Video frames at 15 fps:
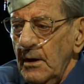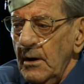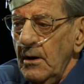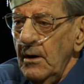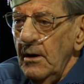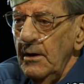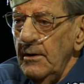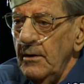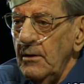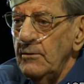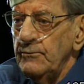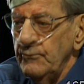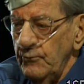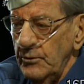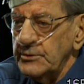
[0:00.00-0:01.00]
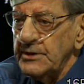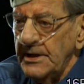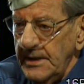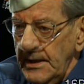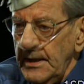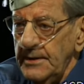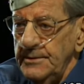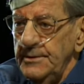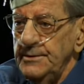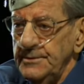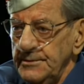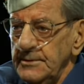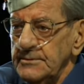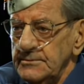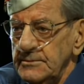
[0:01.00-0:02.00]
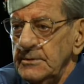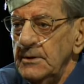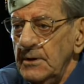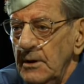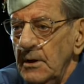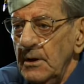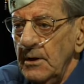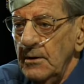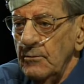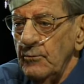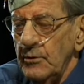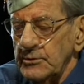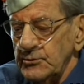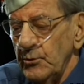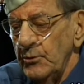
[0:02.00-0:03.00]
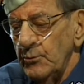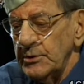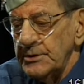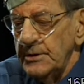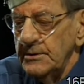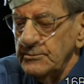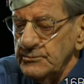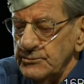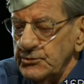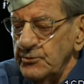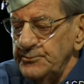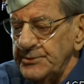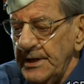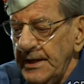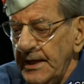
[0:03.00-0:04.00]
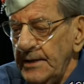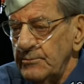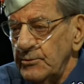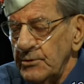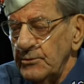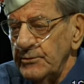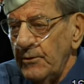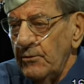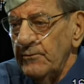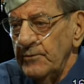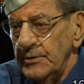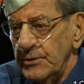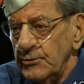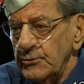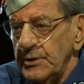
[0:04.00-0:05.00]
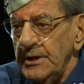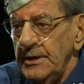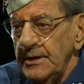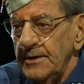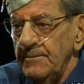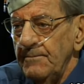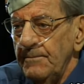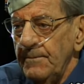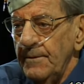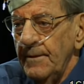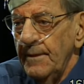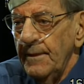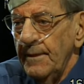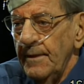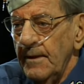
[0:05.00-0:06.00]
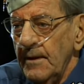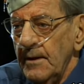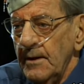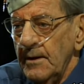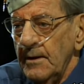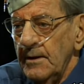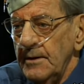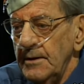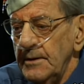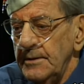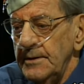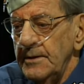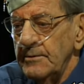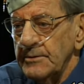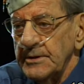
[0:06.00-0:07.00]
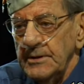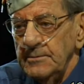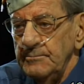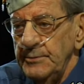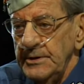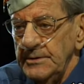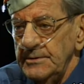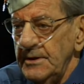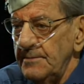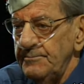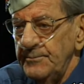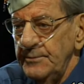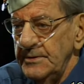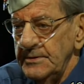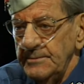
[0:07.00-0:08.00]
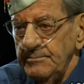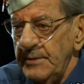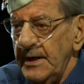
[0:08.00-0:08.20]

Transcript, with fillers: Oh, what they had. yeah what, what the troops they had were over in New Guinea. And they were getting beaten up bad.